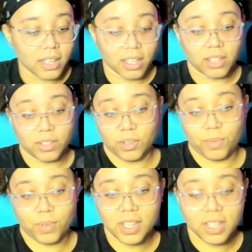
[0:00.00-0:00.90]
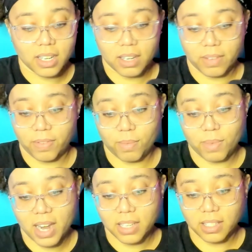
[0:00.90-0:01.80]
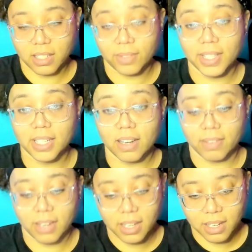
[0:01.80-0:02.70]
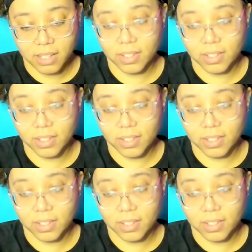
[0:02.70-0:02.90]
because you really, from what I see, you really don't need it.